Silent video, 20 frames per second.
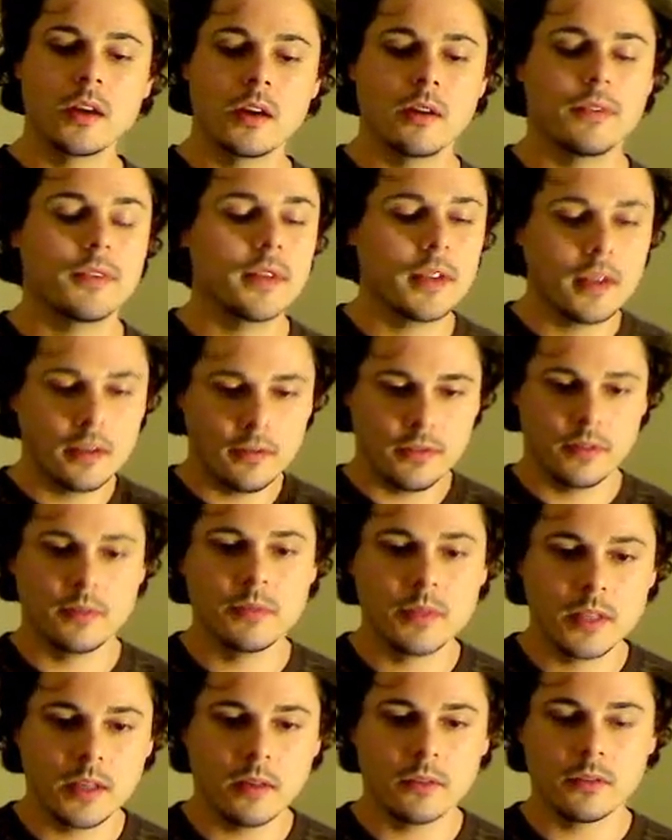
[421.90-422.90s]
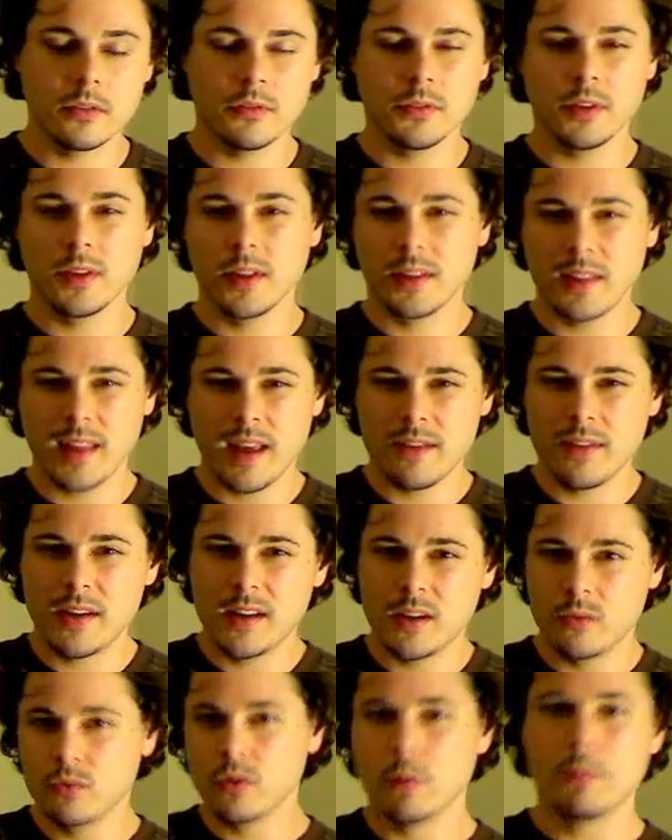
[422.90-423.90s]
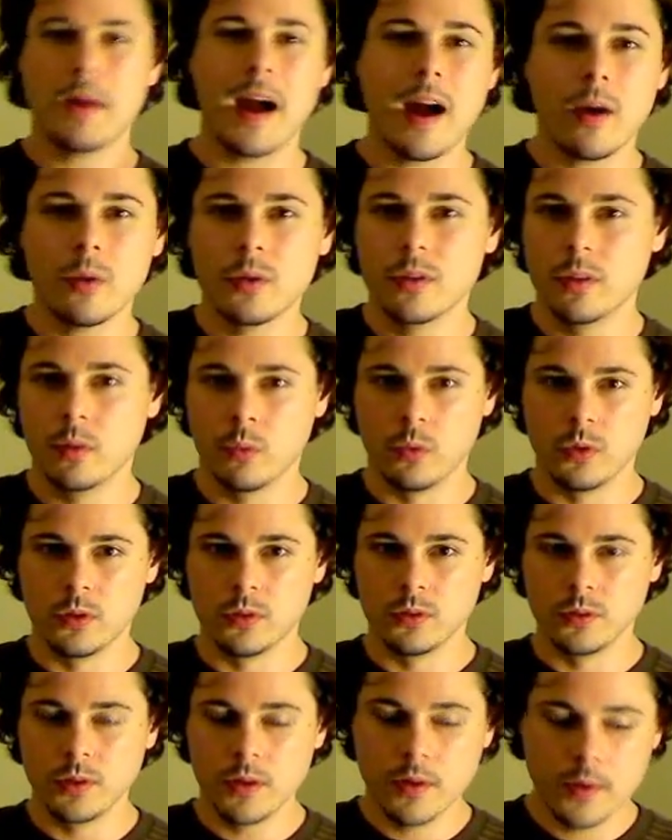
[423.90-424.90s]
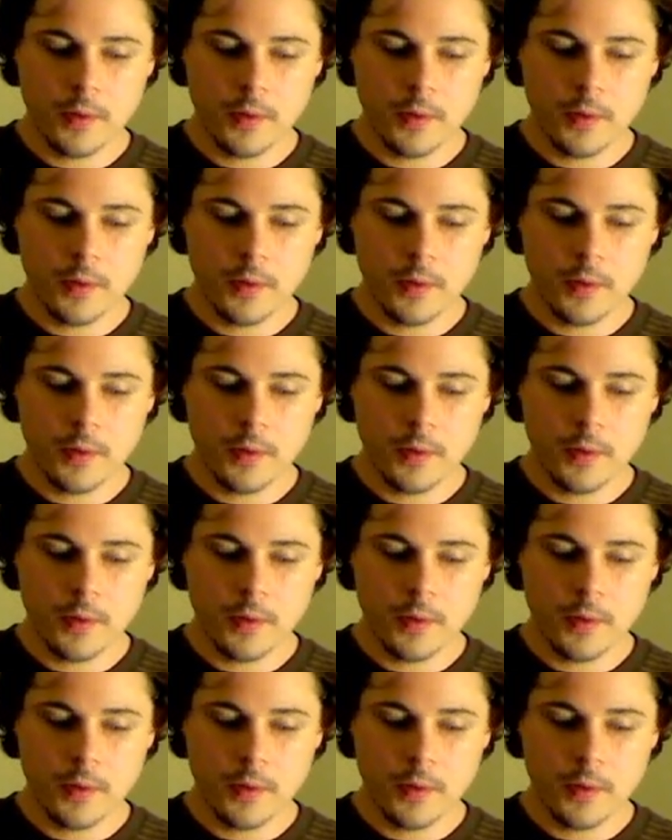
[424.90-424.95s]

of thinking for themselves or feeling like they have any real power in the world.